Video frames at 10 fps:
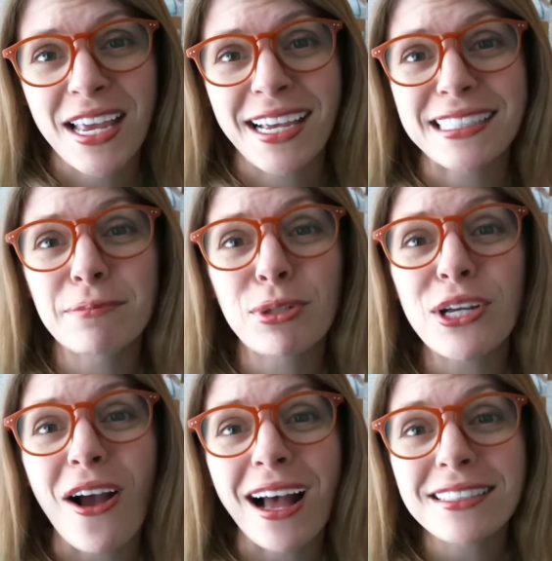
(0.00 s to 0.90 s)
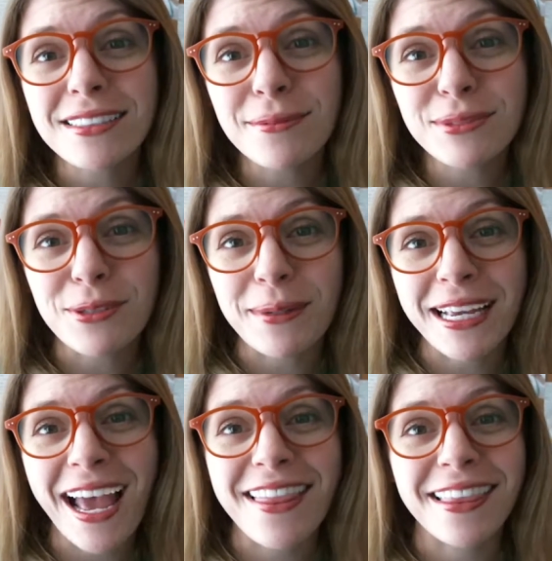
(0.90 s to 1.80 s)
It's pretty awesome to be
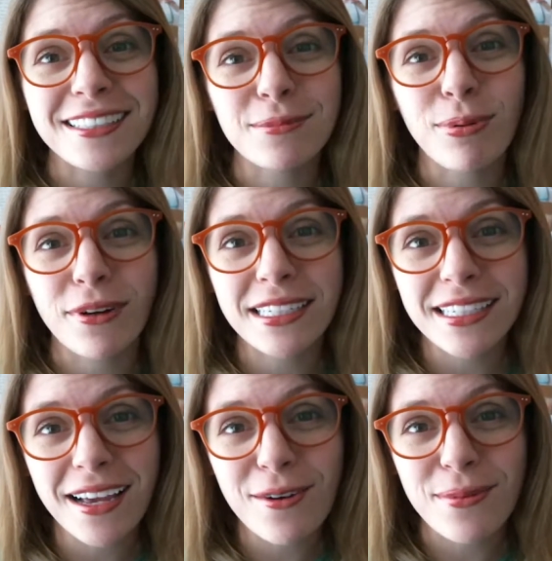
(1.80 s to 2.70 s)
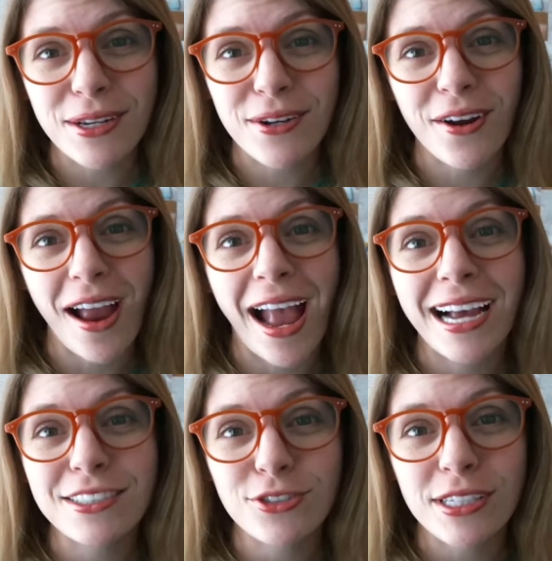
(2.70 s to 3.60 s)
at this point now where you're
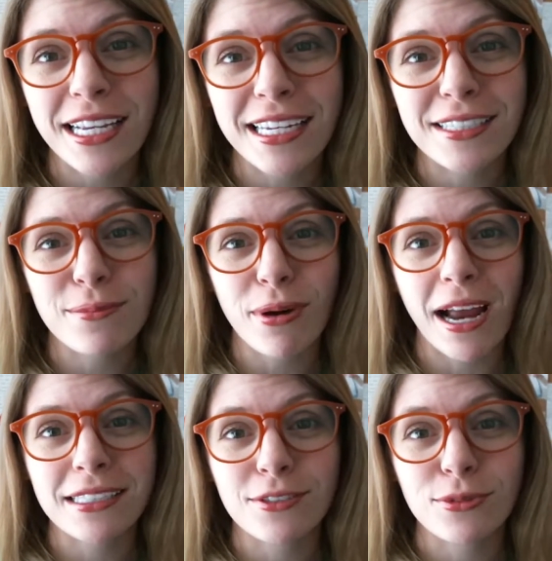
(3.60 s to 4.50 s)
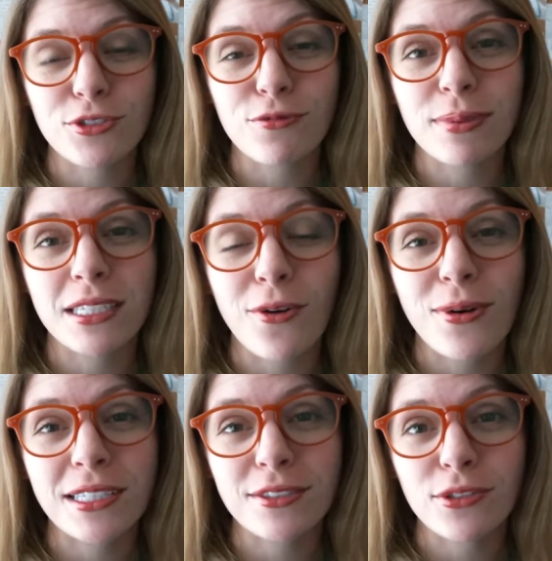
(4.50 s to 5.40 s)
actually getting to practice what you've been
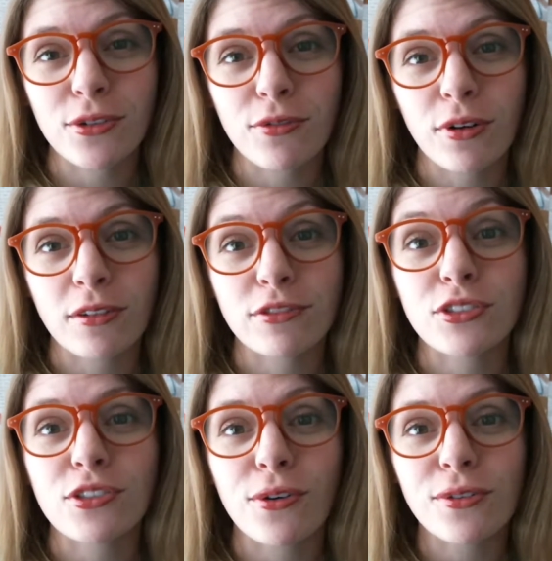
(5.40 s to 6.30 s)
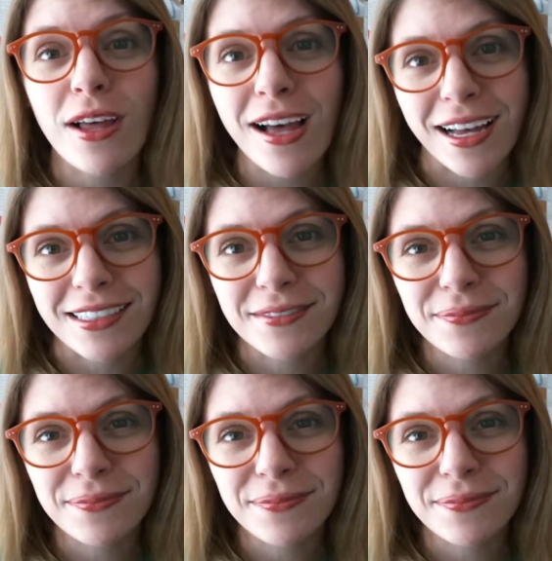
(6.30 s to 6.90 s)
going to school for so long.